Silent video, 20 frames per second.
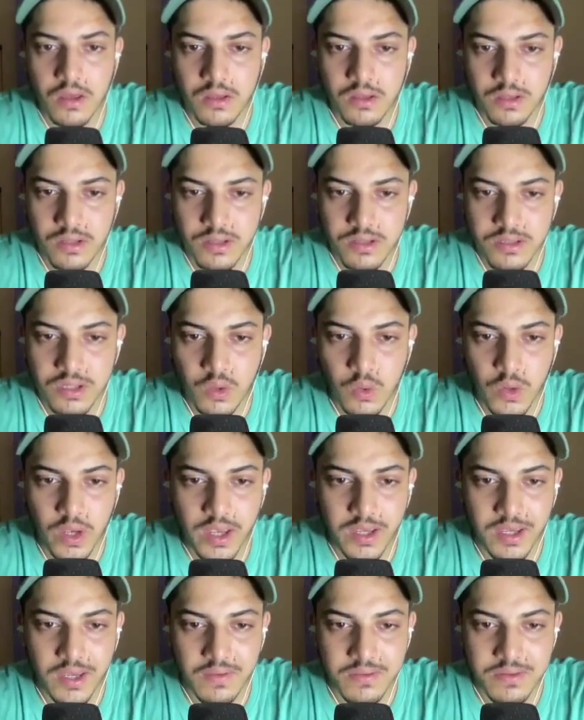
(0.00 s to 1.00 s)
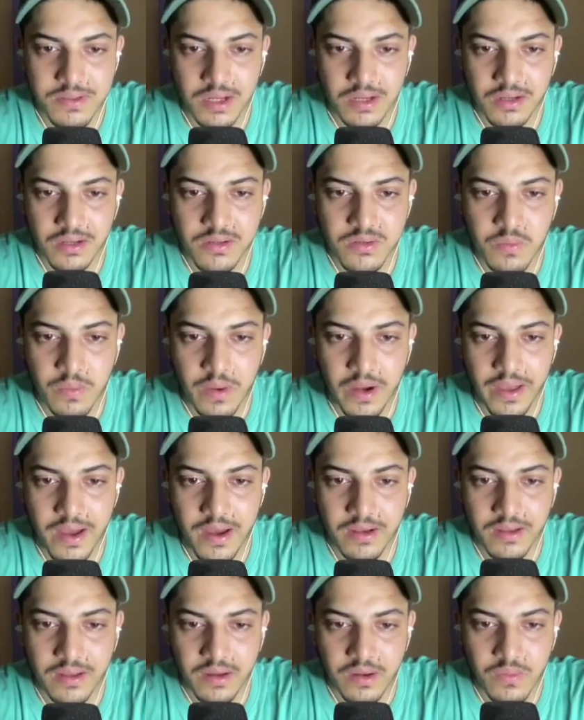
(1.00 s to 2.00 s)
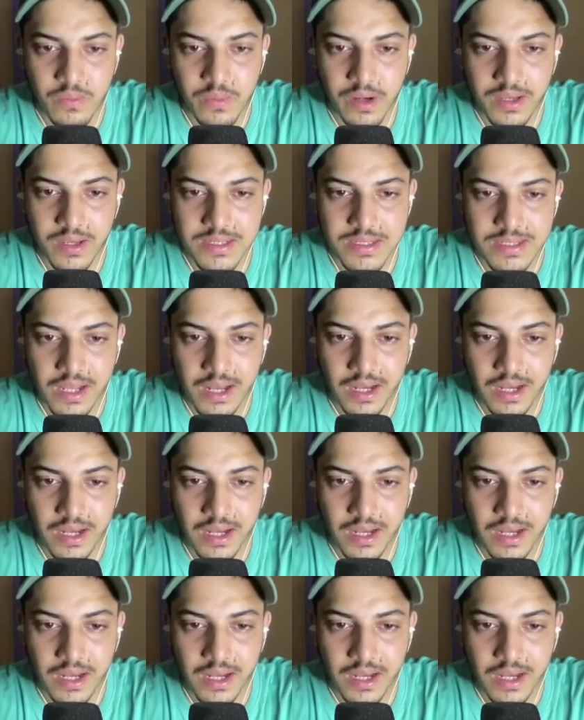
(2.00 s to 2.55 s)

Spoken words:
This is the way I give signals: buy at current price,